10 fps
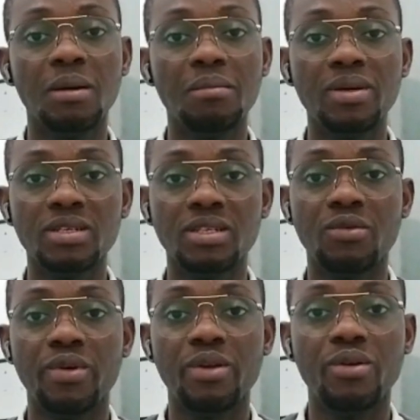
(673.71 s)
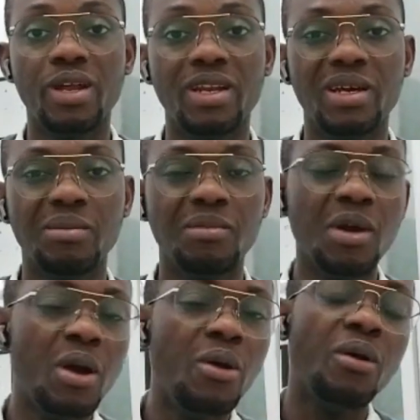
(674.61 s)
numbers, then we know that
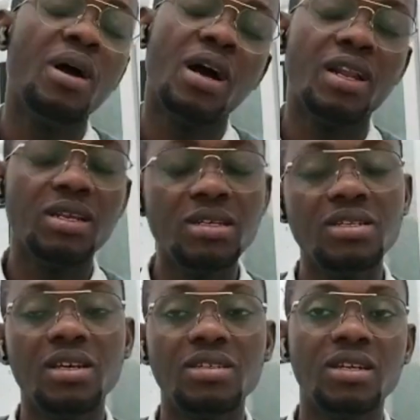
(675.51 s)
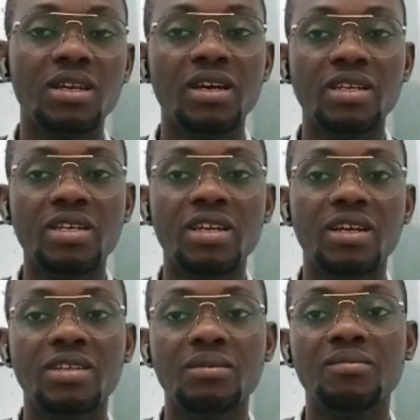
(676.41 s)
at least there is an idea
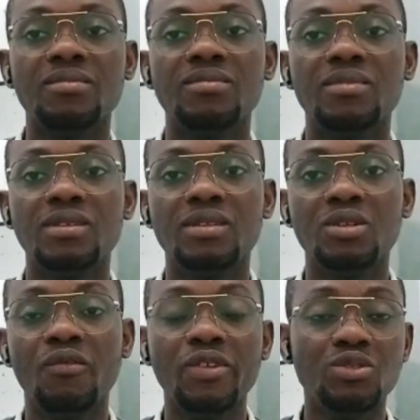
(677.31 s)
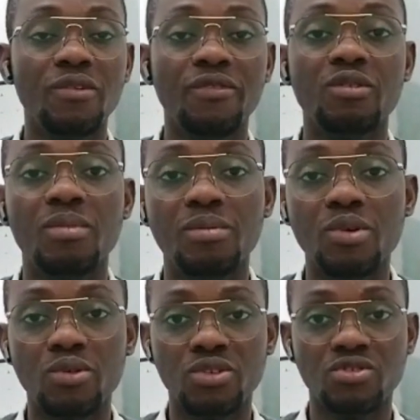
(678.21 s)
that your visual field may be
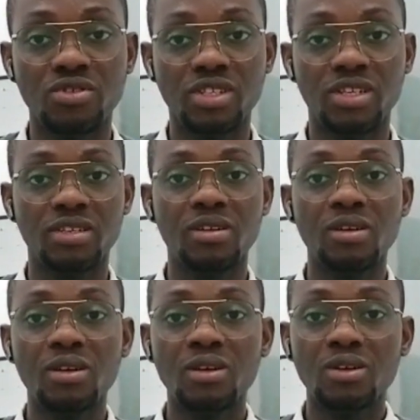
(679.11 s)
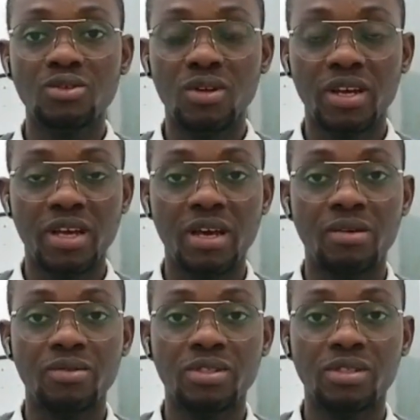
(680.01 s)
constricted. So like I
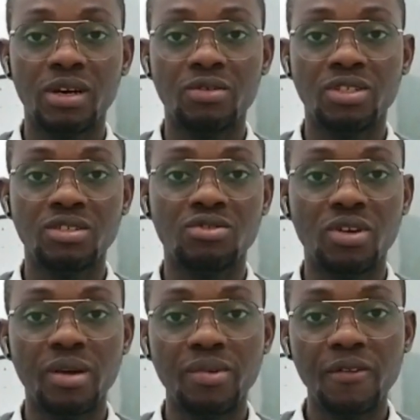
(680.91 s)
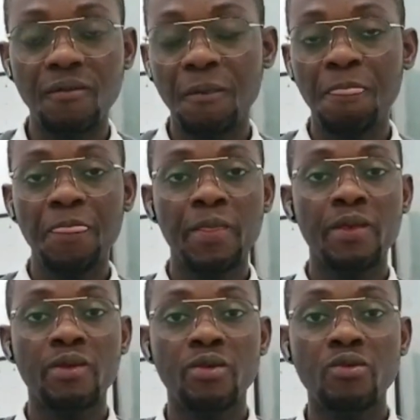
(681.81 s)
was describing,
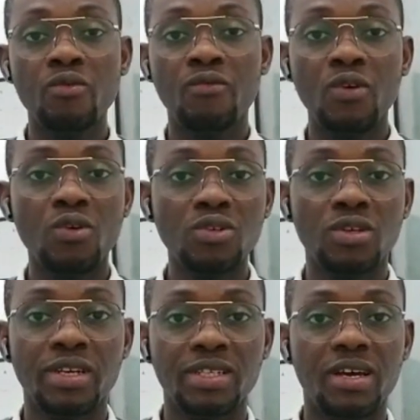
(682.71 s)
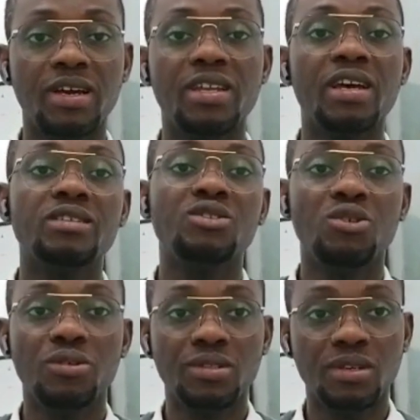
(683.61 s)
you focus on a target that your
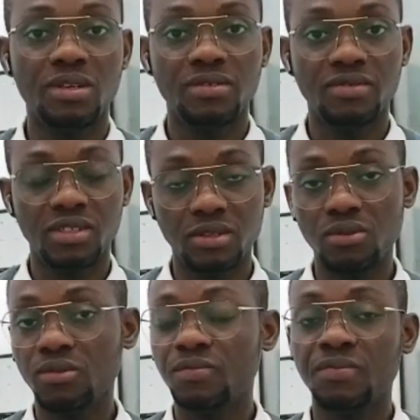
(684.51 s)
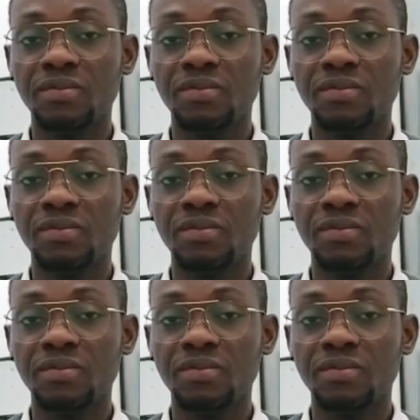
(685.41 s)
doctor gives you,